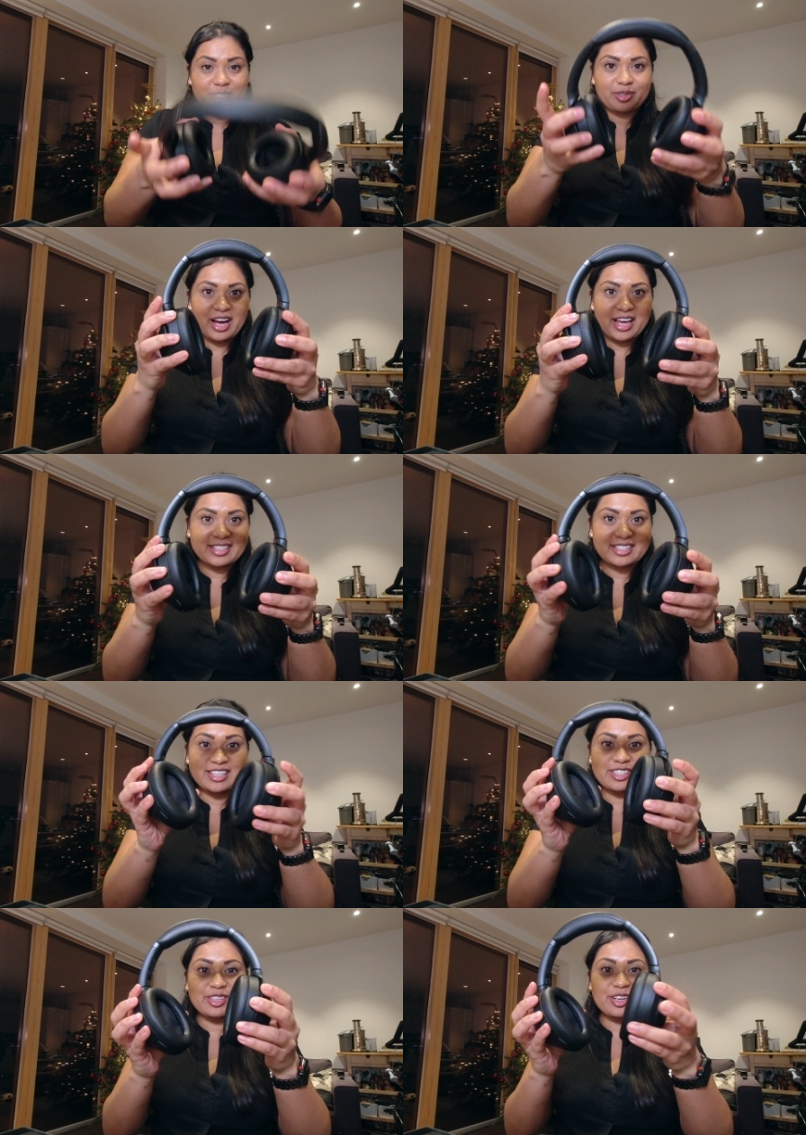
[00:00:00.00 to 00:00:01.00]
You guys,
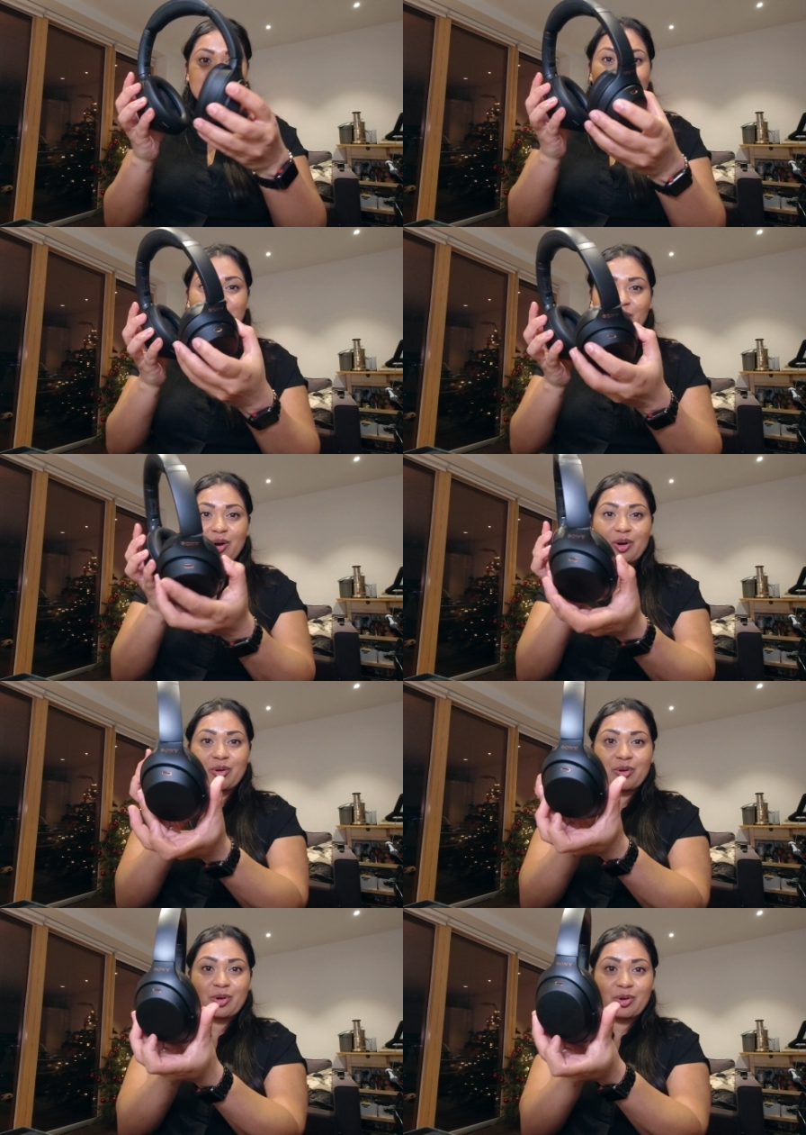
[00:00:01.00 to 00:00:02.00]
these look so